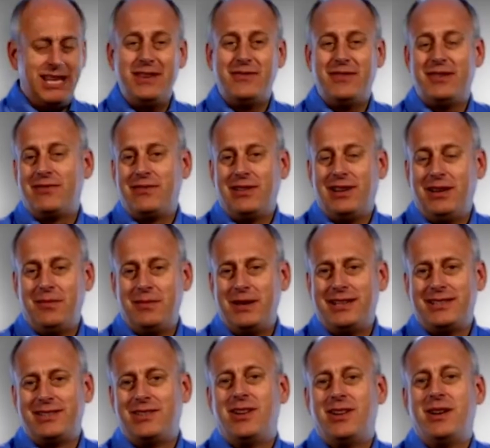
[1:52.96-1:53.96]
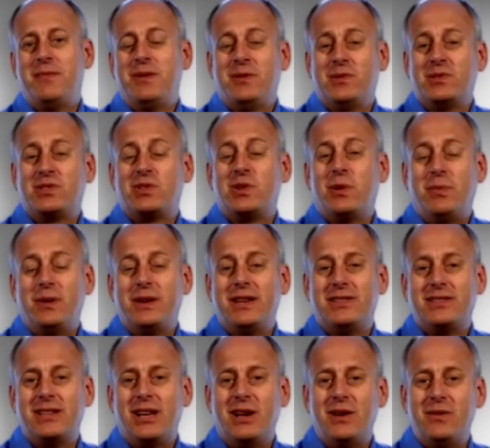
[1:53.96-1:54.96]
leave it for a little bit of time, it will stop on
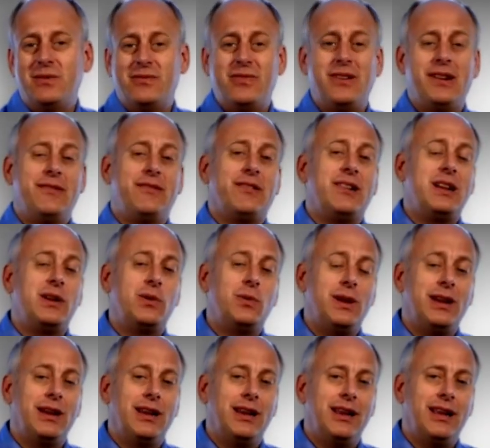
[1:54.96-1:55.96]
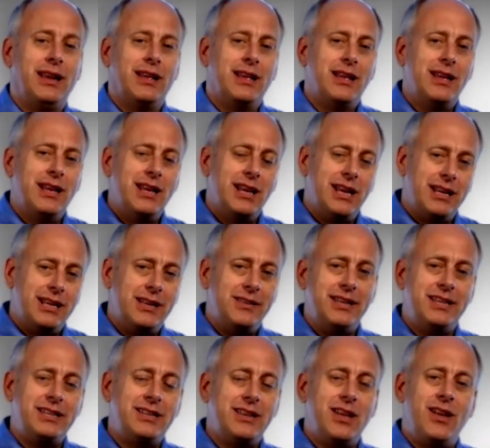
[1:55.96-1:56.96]
its own very, very quickly. Now
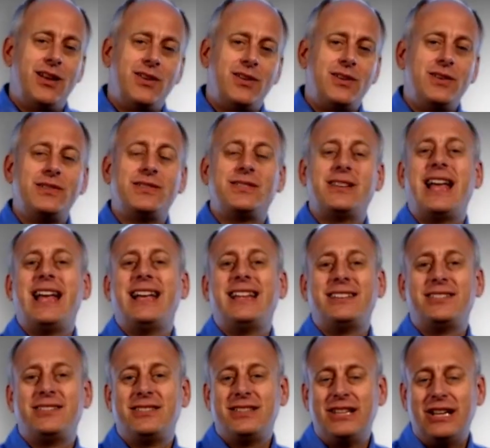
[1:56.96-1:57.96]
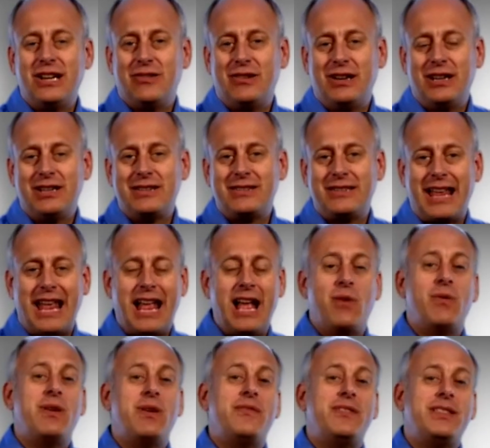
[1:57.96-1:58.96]
these aren't as serious,
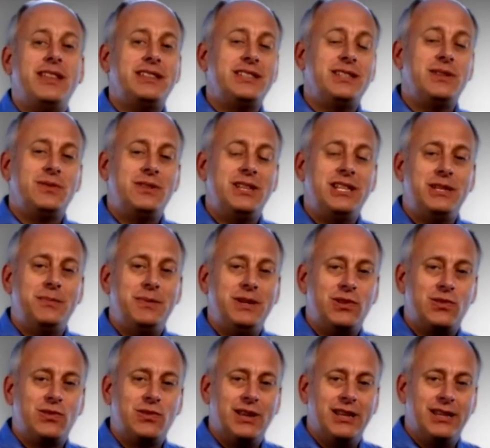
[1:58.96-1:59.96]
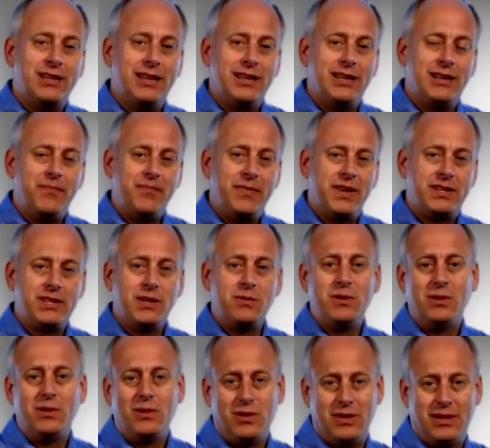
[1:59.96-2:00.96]
however, they still need to be treated. So
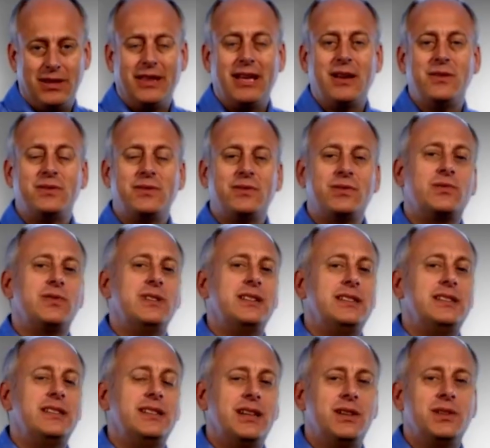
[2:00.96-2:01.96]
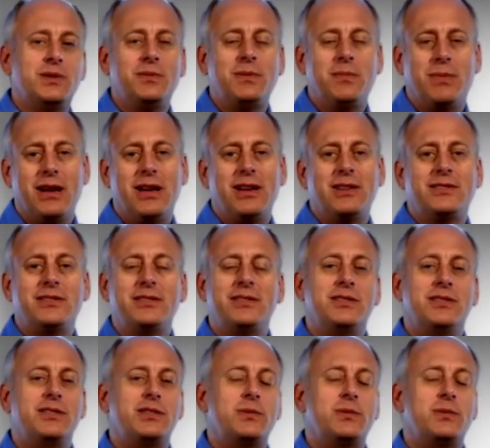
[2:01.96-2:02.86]
we'll look at those on treating those with plasters